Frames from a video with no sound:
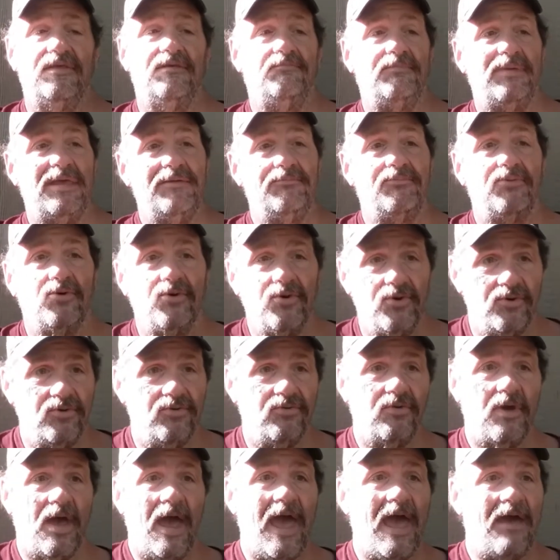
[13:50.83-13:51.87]
people who
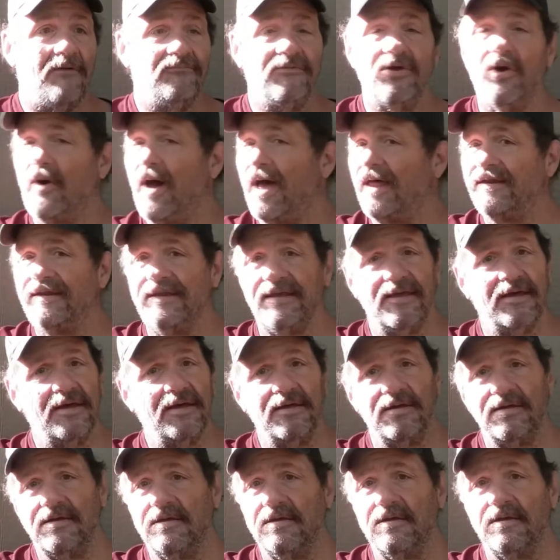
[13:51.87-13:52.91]
have no idea
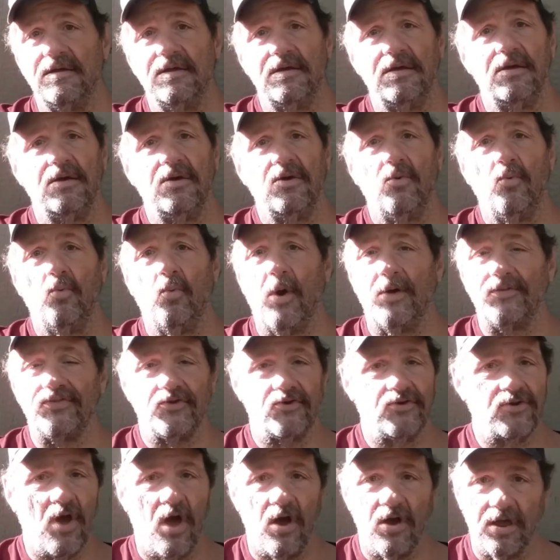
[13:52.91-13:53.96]
what they're
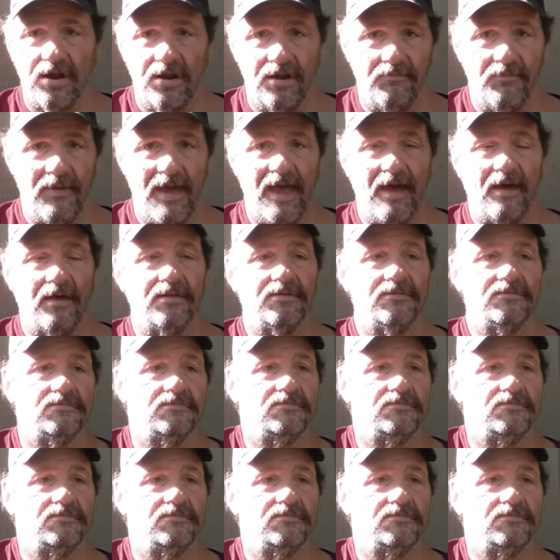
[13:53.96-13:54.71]
talking about.